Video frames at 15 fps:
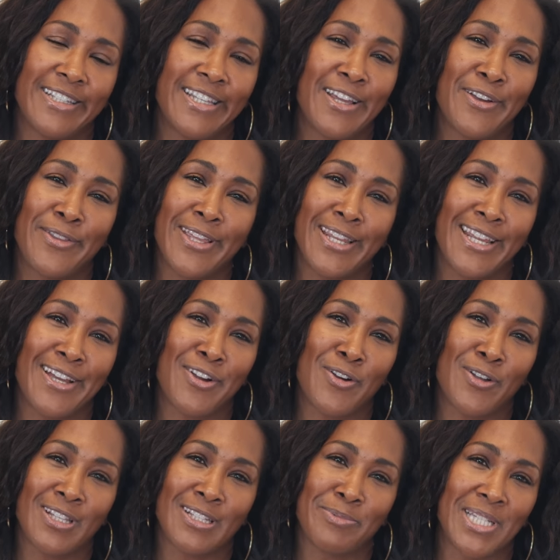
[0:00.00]
No, they're not
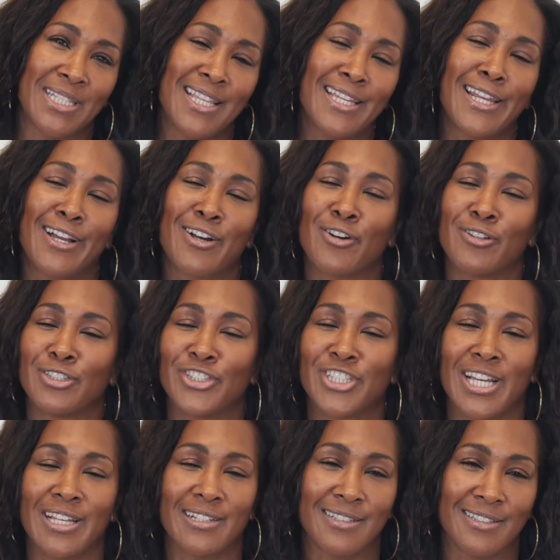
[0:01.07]
calling me. They're not calling
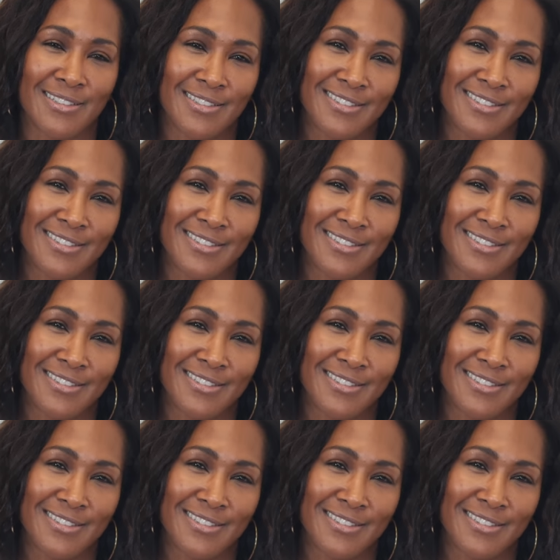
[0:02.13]
China.